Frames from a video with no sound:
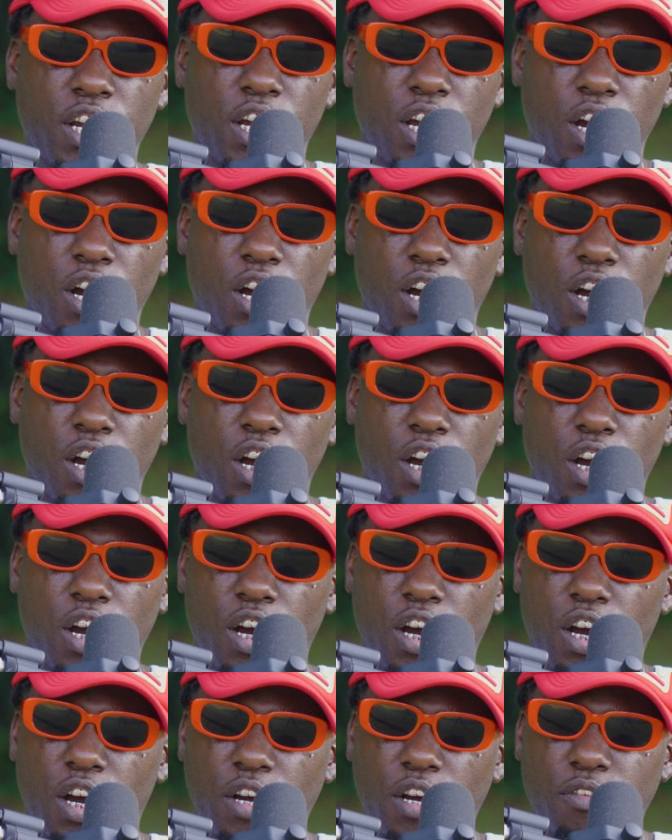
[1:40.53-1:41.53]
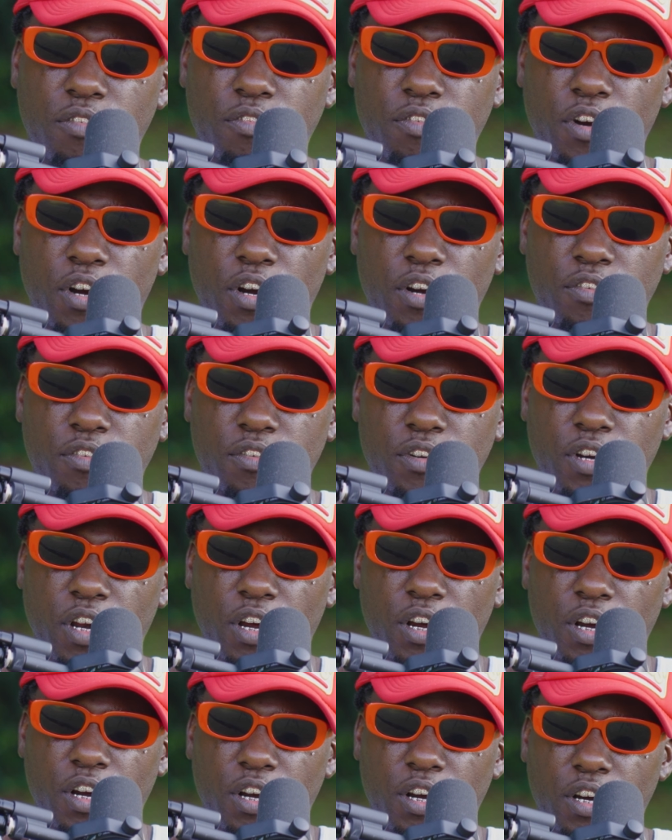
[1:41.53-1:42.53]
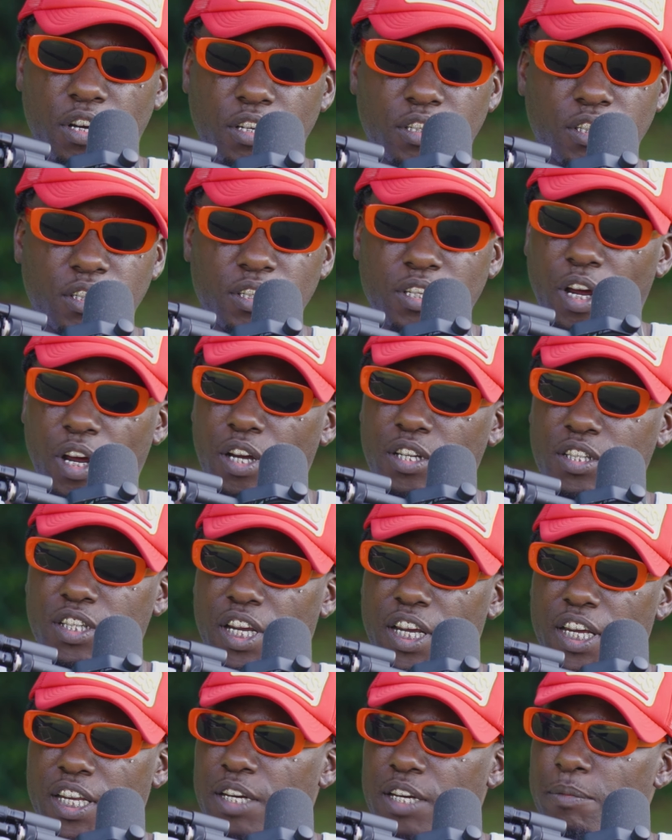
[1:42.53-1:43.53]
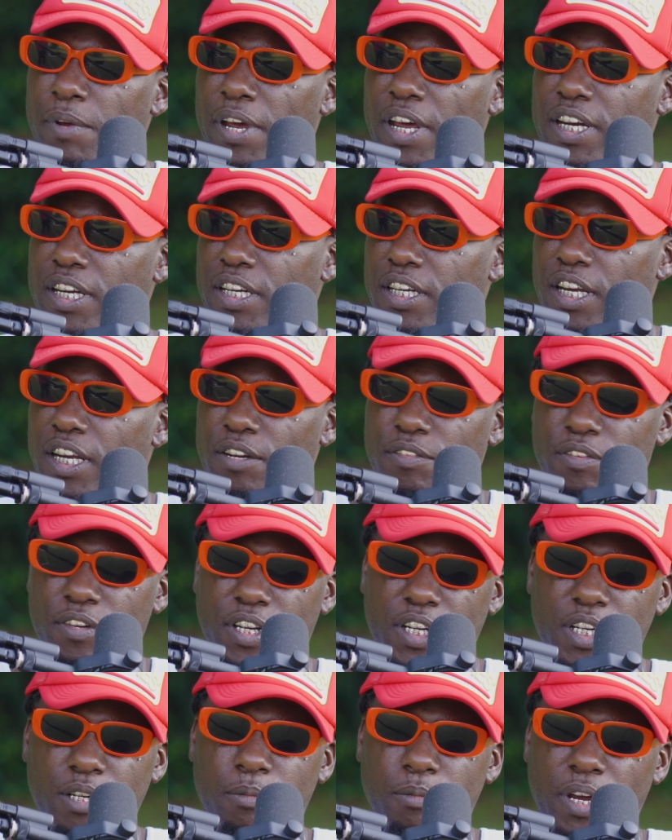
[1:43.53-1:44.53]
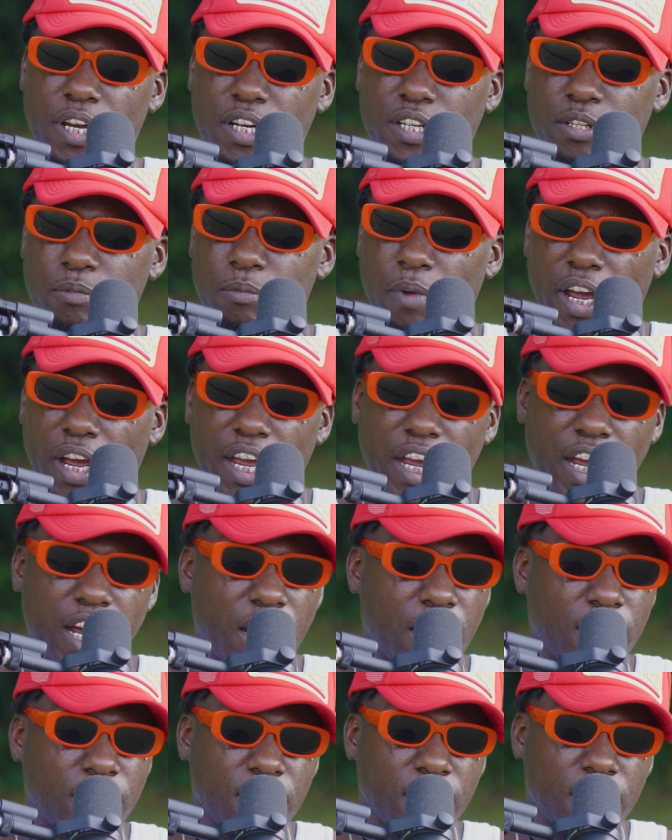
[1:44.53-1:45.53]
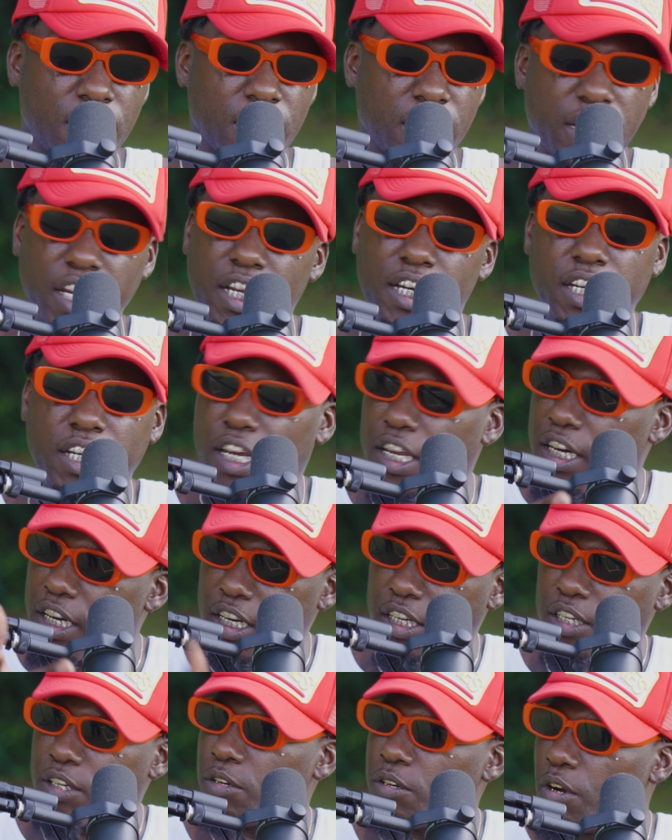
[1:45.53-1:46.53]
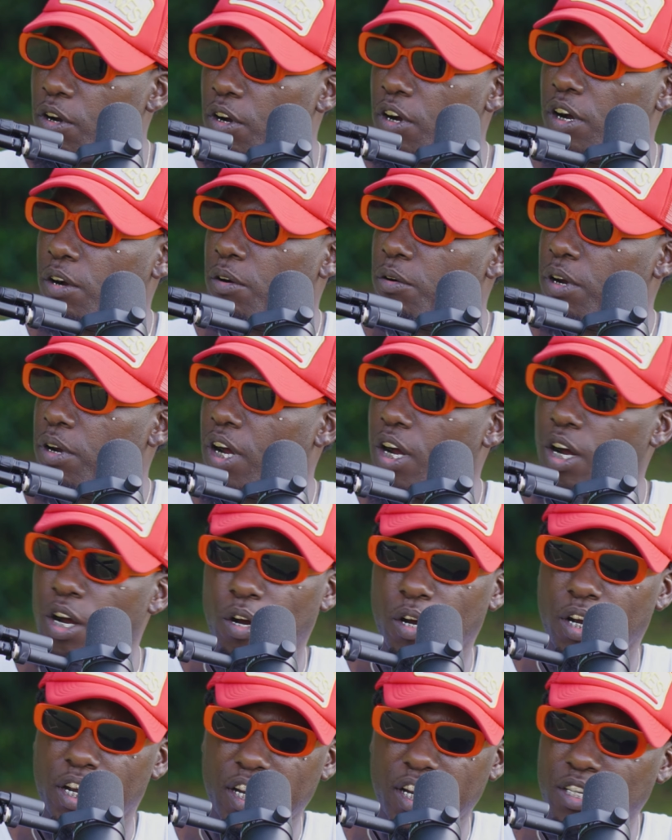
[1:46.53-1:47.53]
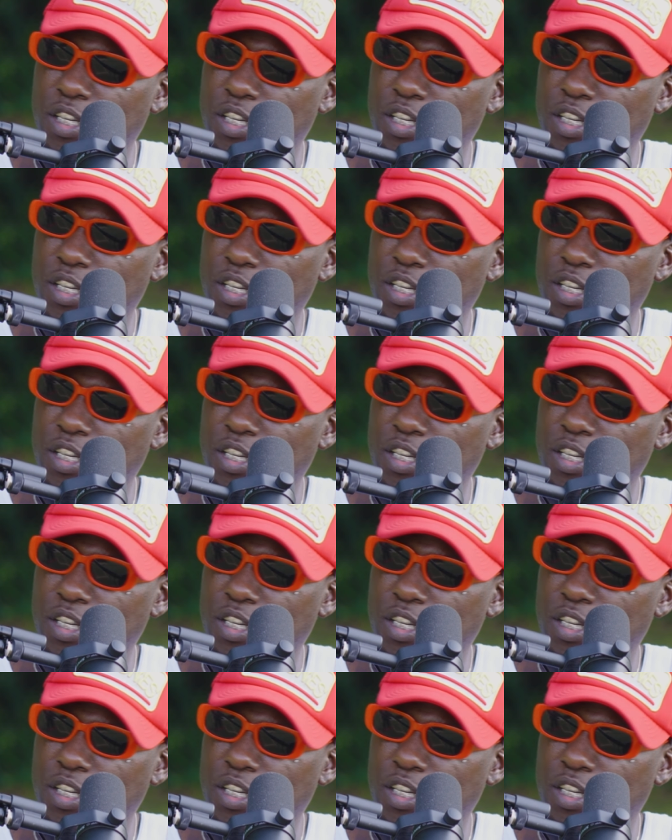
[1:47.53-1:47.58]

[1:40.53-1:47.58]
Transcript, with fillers: Uh, uh, for uh, uh, you know what I'm saying anybody. Therefore, anybody you might have Indian in you or, mm-hmm.